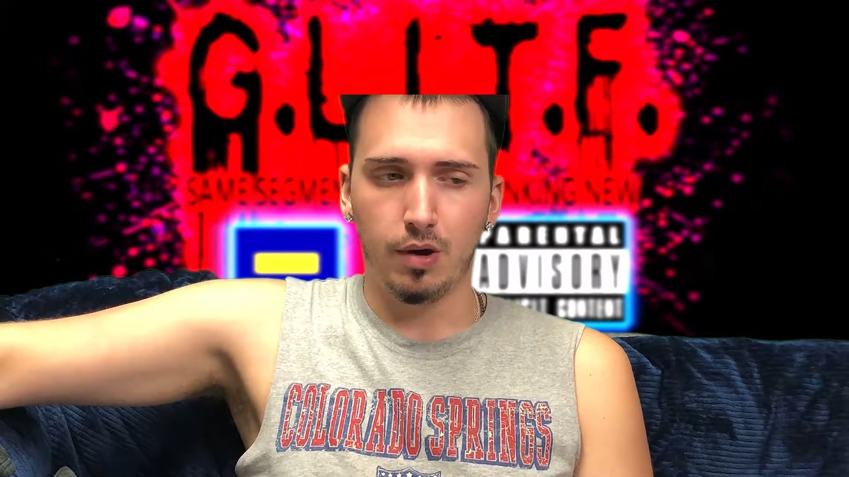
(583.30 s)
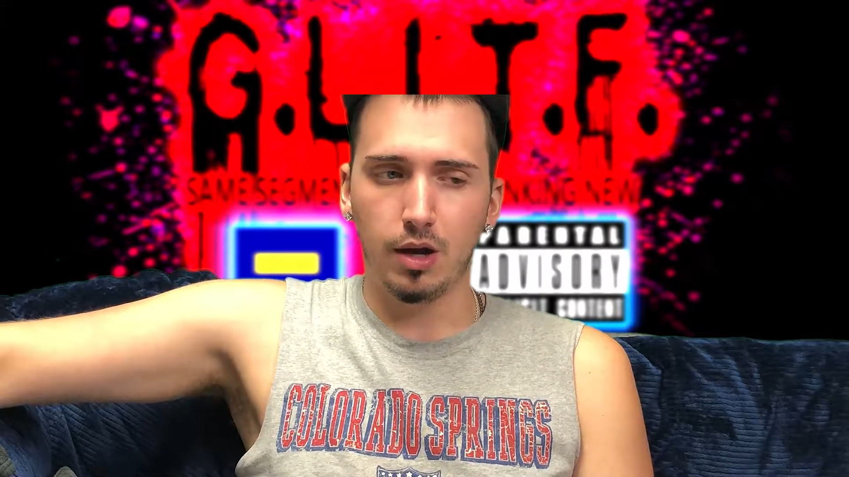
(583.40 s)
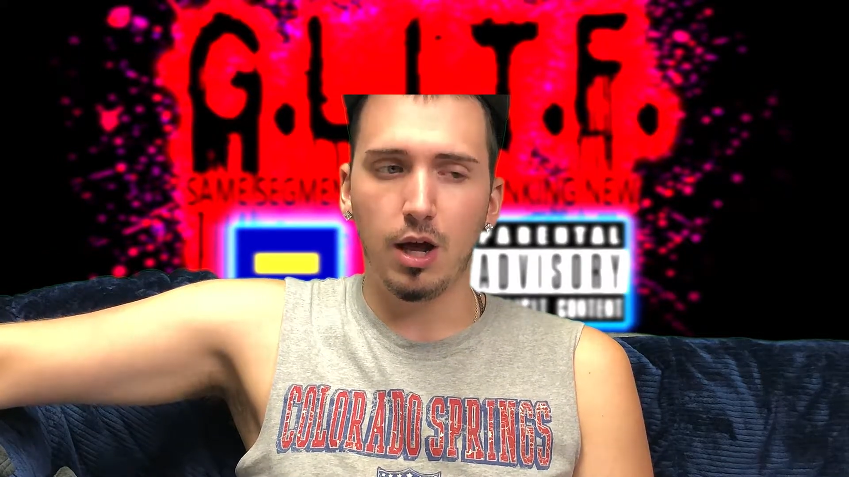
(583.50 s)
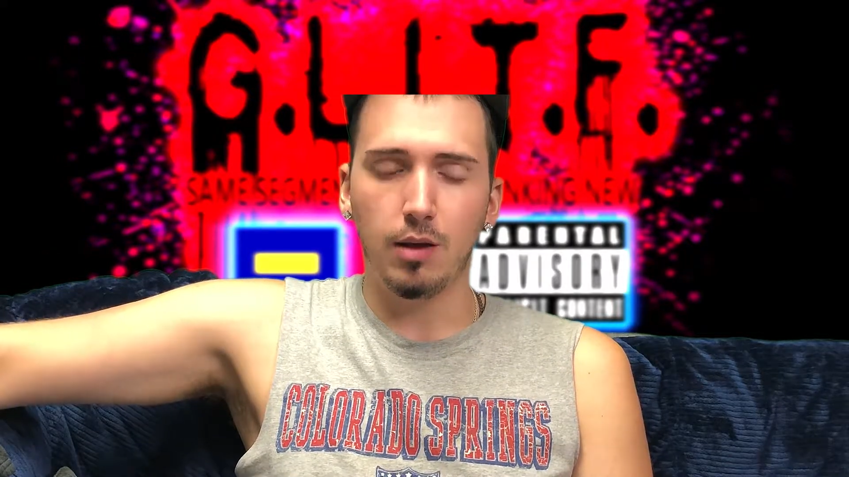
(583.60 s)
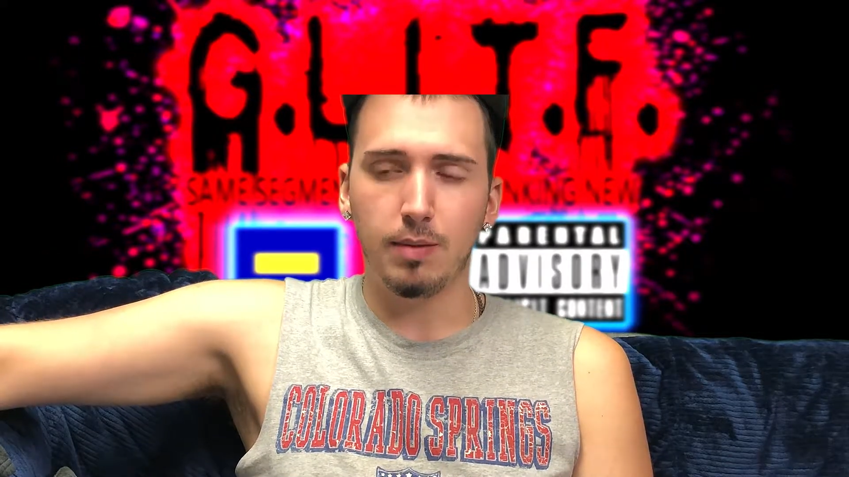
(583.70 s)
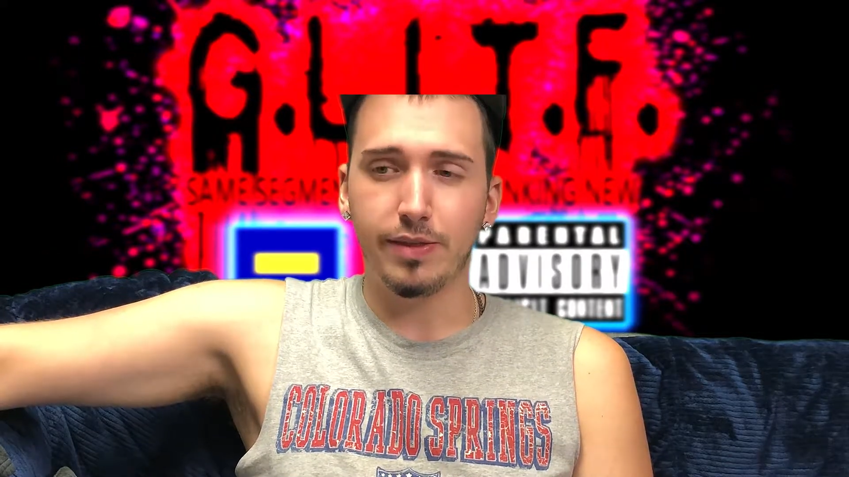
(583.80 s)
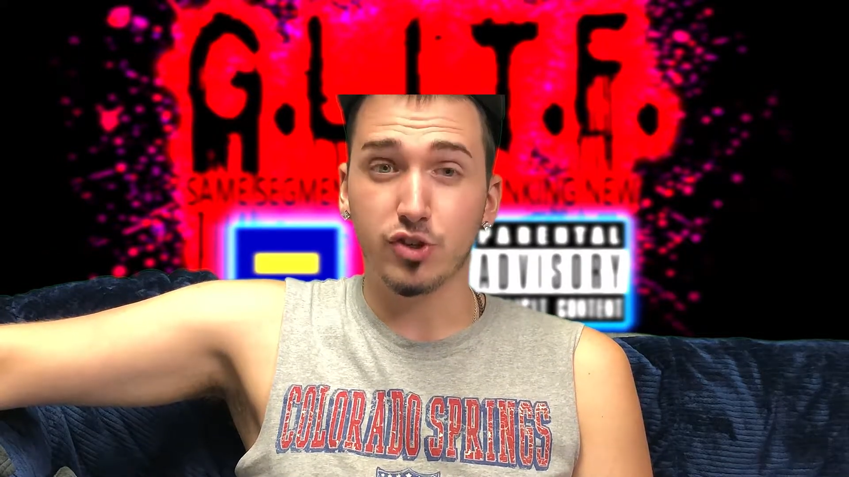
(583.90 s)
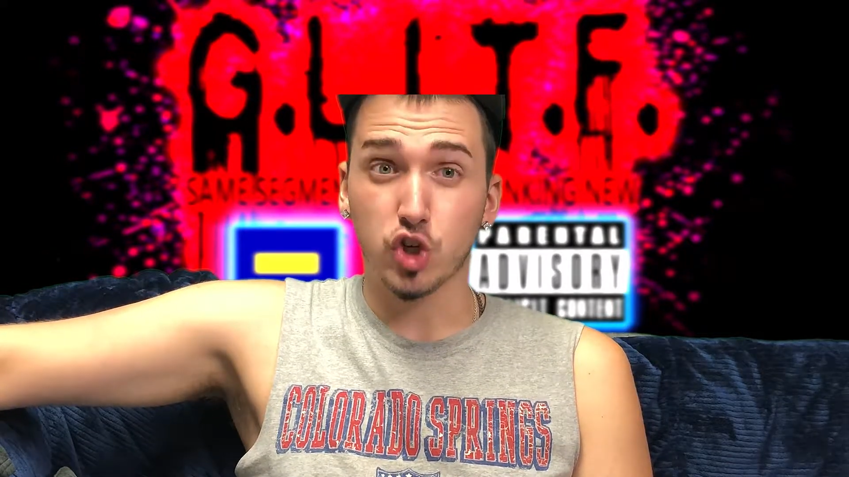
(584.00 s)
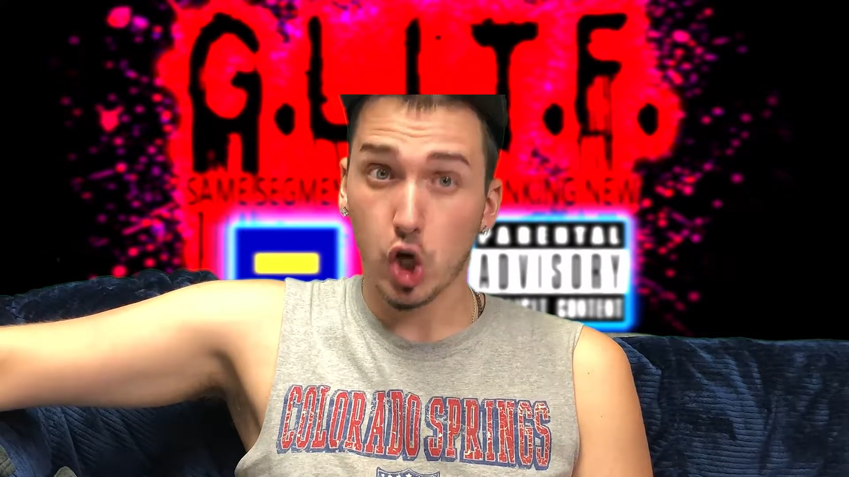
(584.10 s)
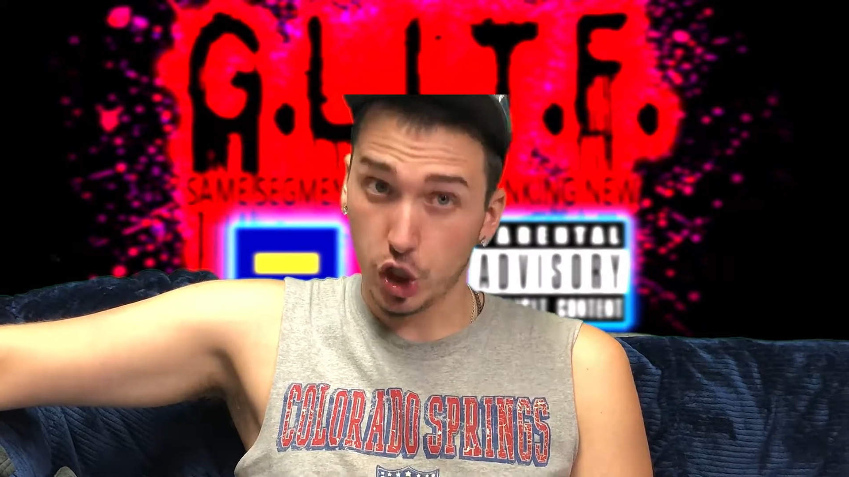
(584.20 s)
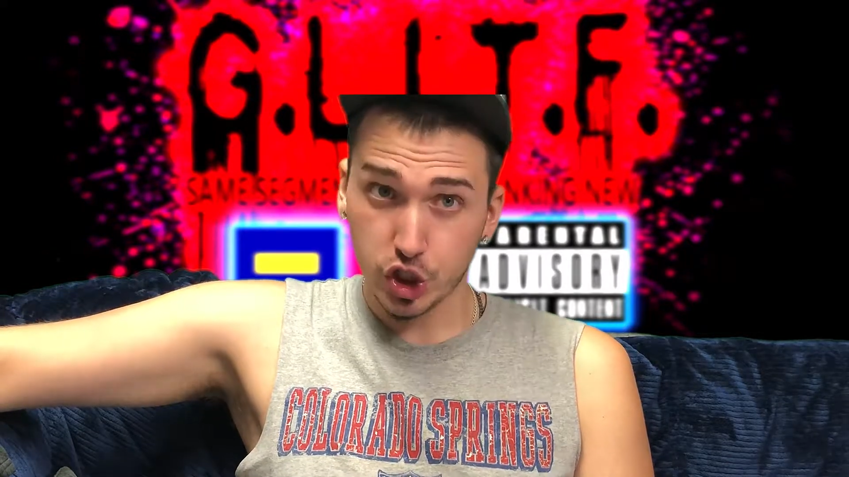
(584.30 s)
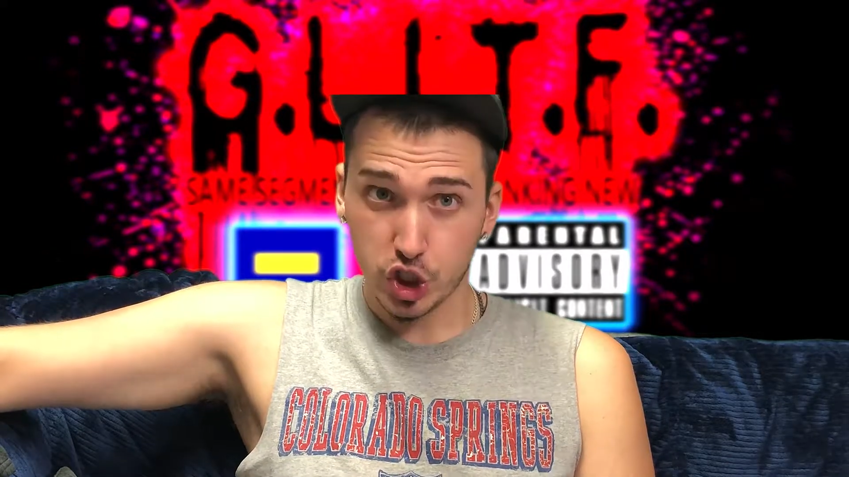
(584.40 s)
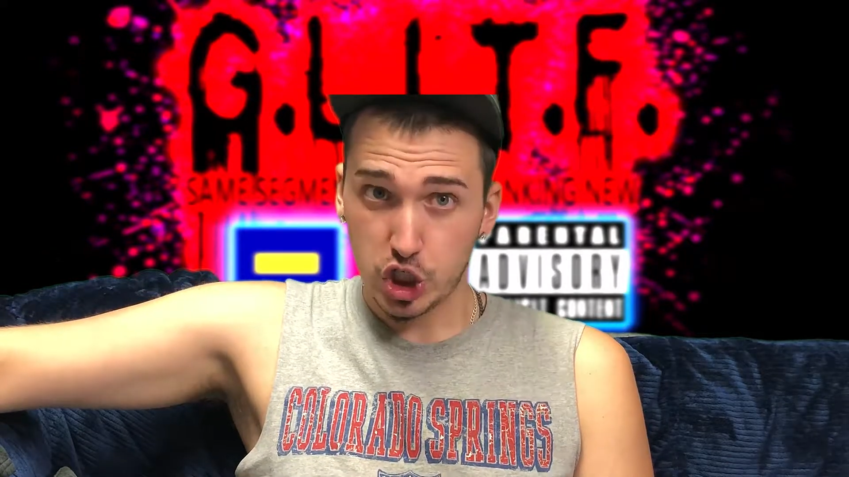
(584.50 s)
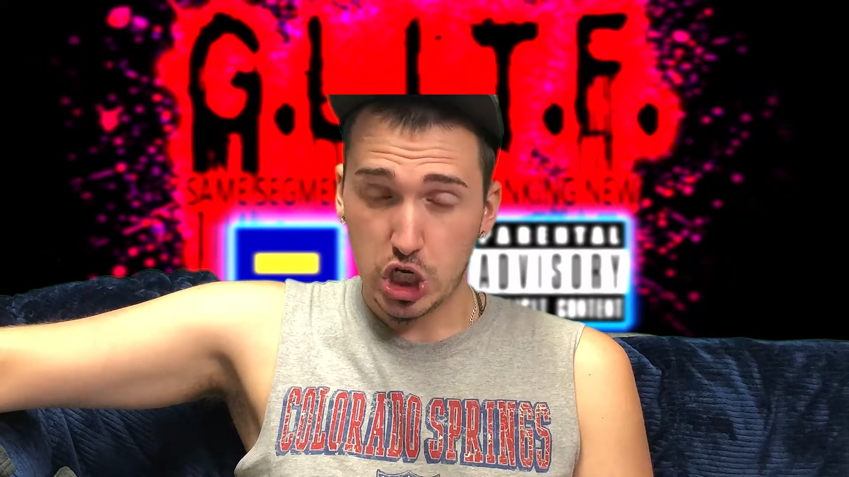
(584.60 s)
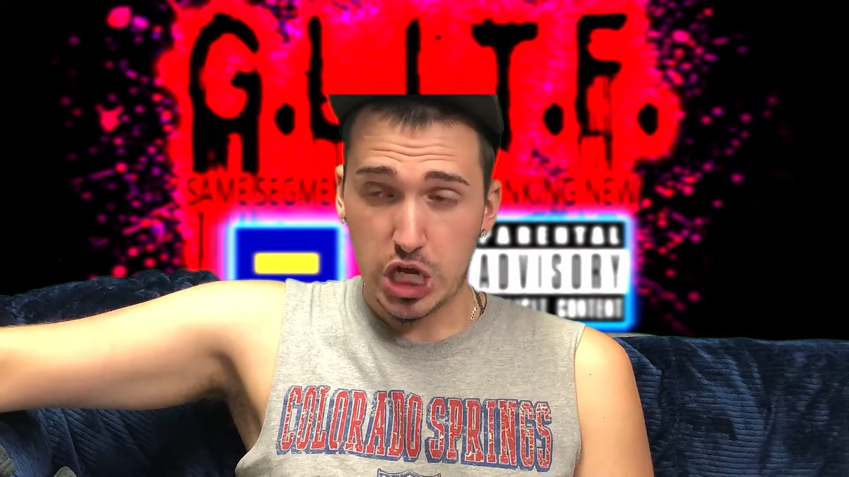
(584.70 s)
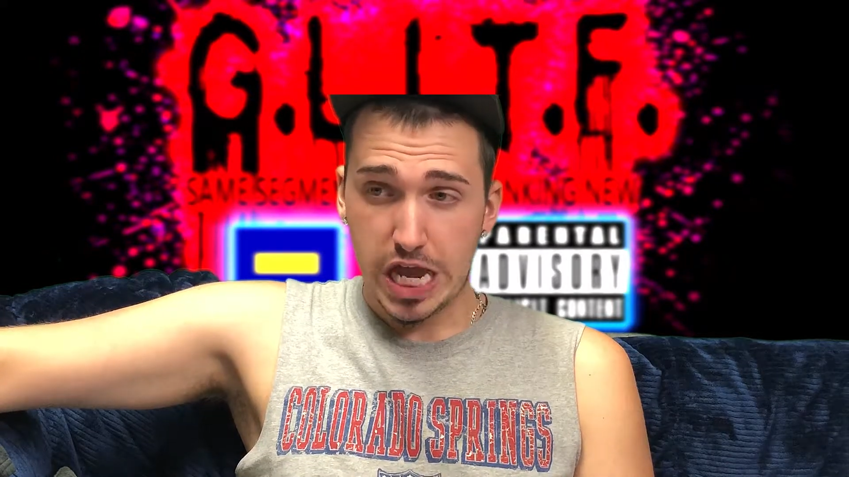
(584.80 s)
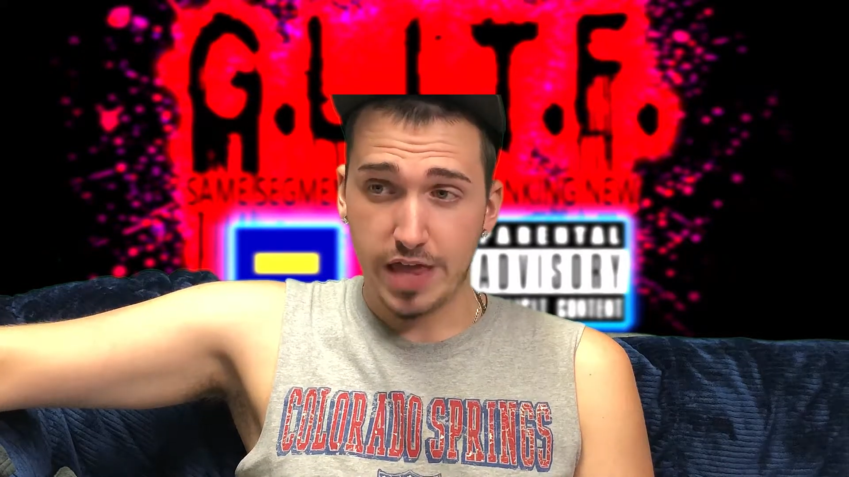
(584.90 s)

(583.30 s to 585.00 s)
brought on by the church